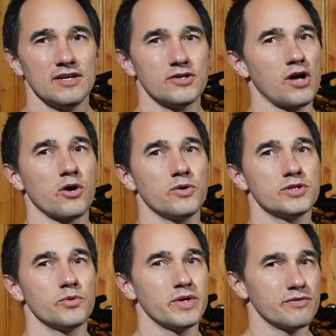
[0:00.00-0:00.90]
You're not going
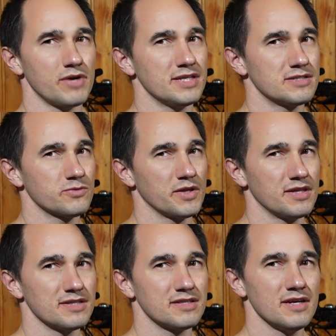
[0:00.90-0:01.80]
to win races with
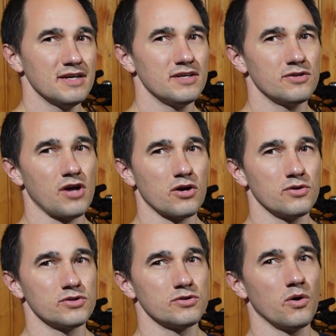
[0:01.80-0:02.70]
this. You're not
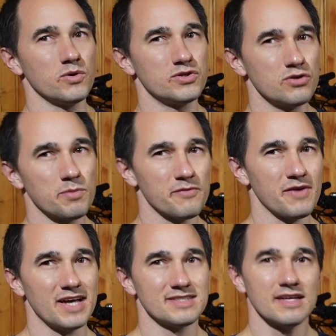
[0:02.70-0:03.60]
going to go super
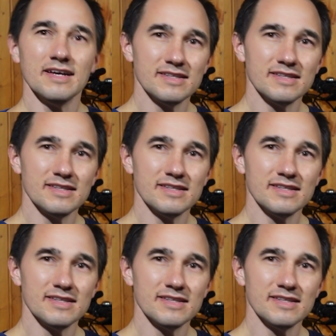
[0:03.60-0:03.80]
fast.